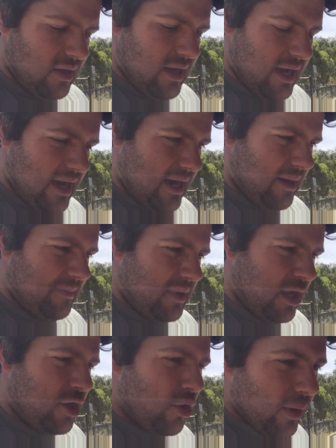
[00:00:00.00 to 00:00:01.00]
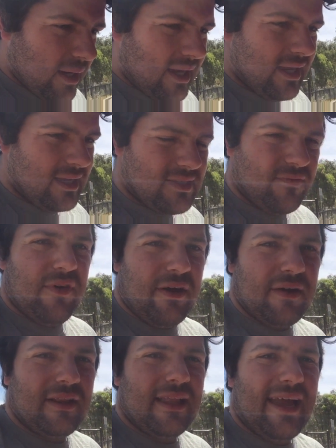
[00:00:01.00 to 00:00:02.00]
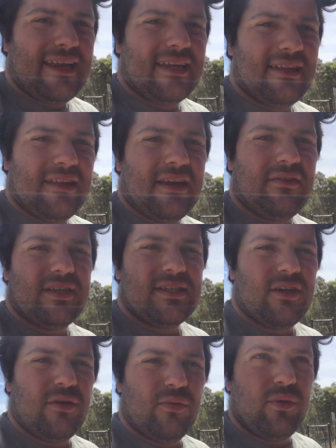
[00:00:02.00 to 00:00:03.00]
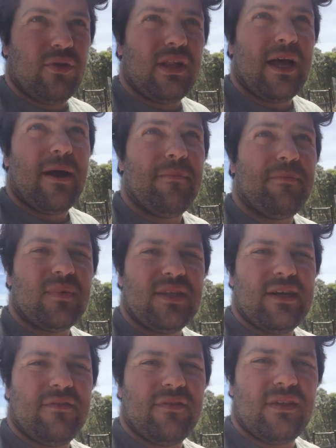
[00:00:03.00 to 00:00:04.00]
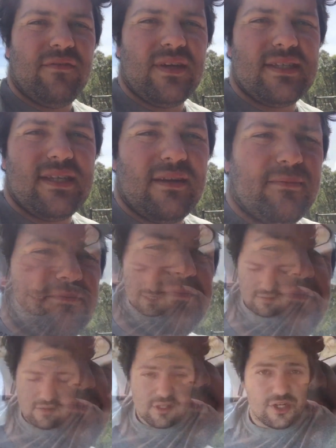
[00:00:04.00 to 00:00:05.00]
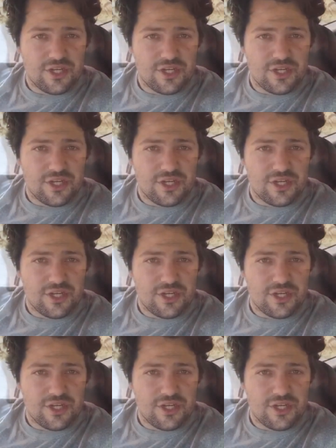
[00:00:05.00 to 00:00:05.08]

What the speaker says: annoying. It's very loud and clattery, so we'll definitely fix that up. Right, so I've got the